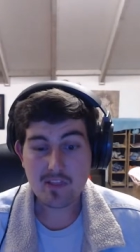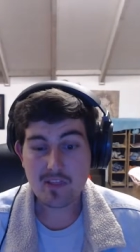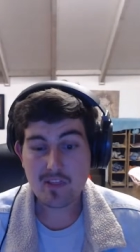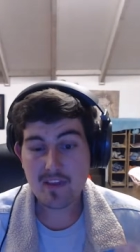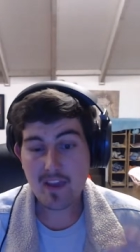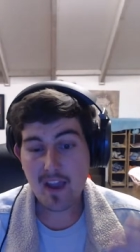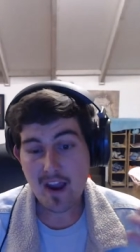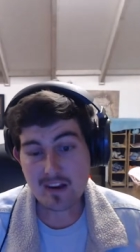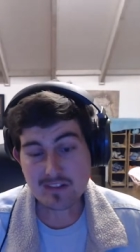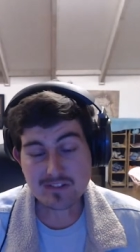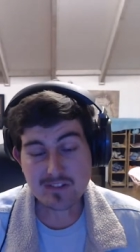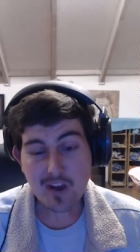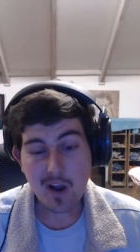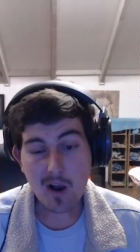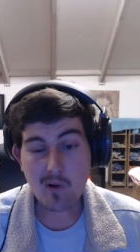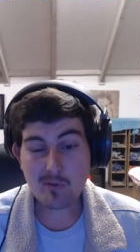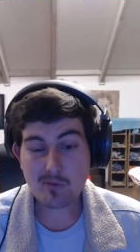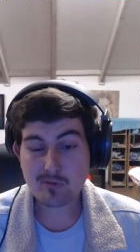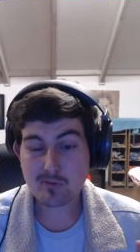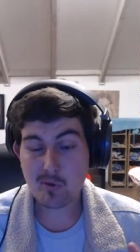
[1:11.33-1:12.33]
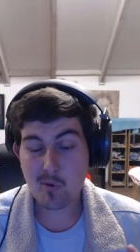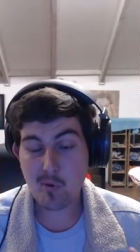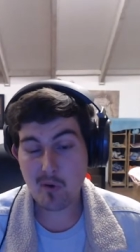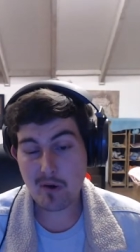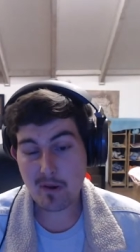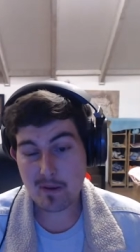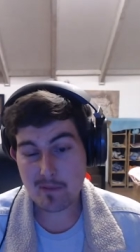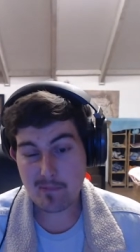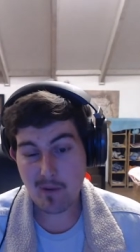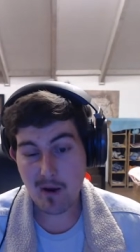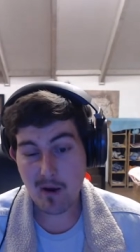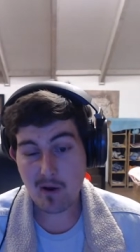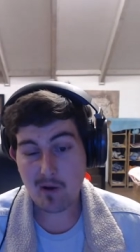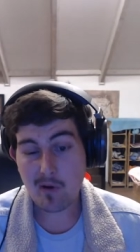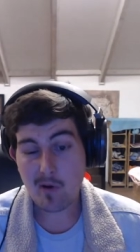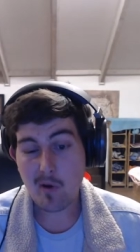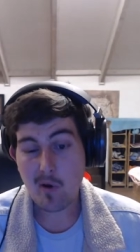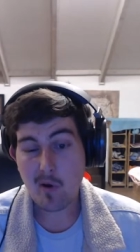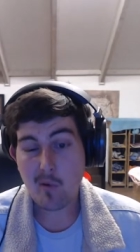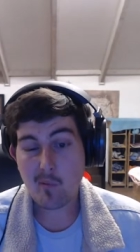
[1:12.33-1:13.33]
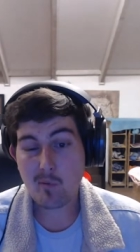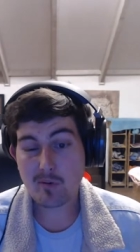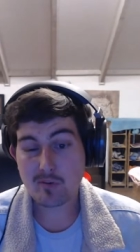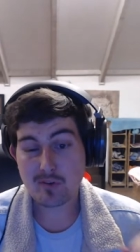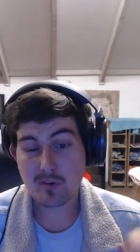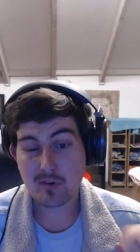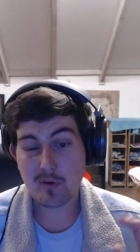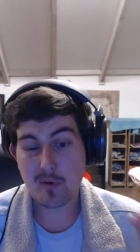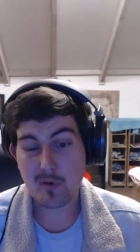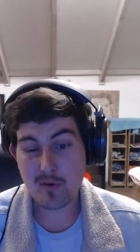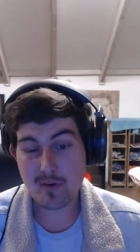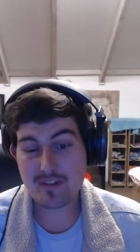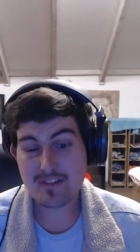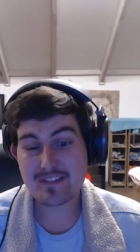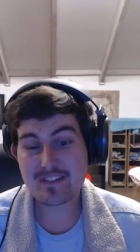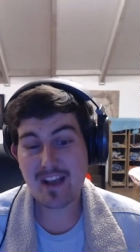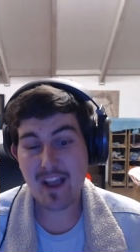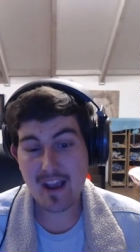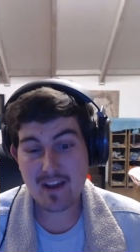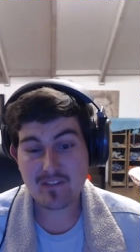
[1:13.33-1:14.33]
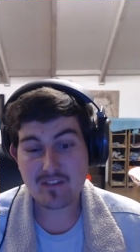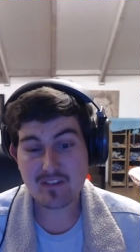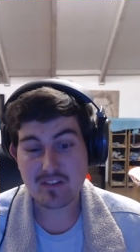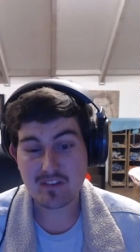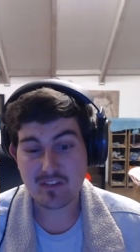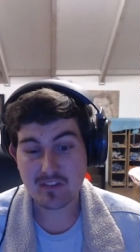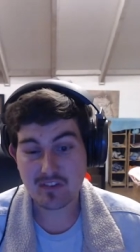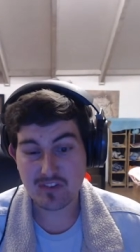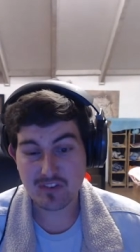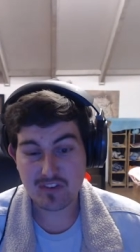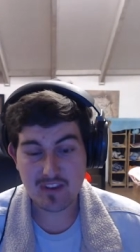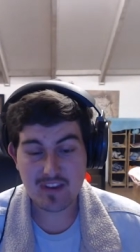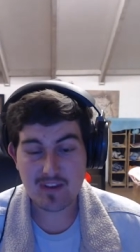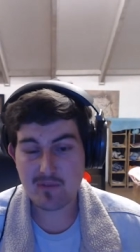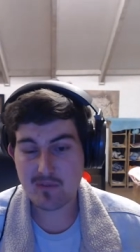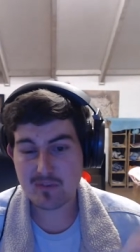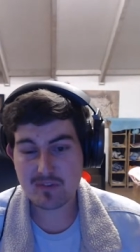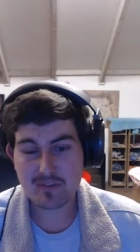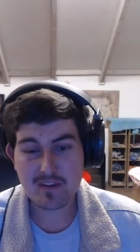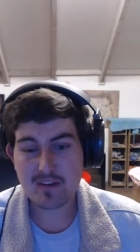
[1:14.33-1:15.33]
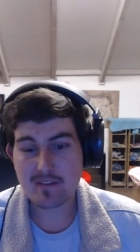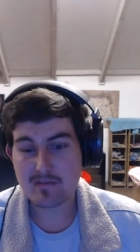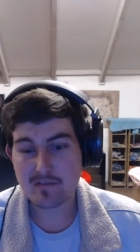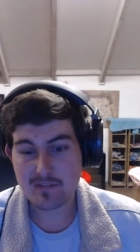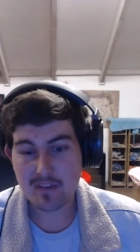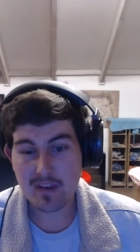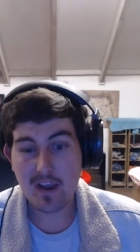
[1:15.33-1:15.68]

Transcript: the actor I was talking about was Chris Evans. He was in